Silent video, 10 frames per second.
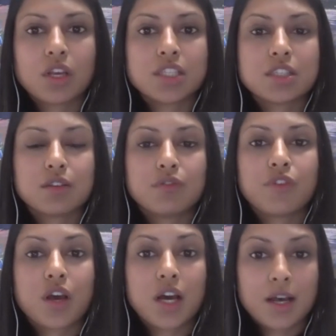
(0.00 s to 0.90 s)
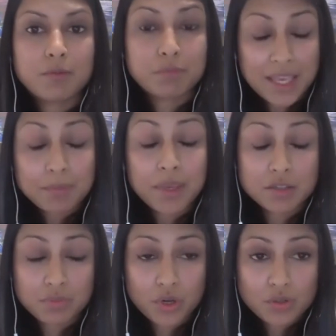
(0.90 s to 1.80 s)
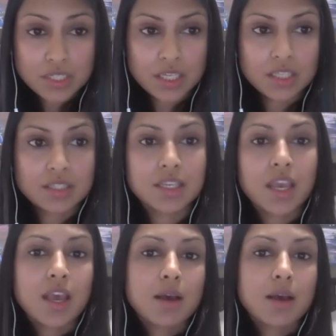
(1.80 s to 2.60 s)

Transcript: lots of uh, plant based proteins.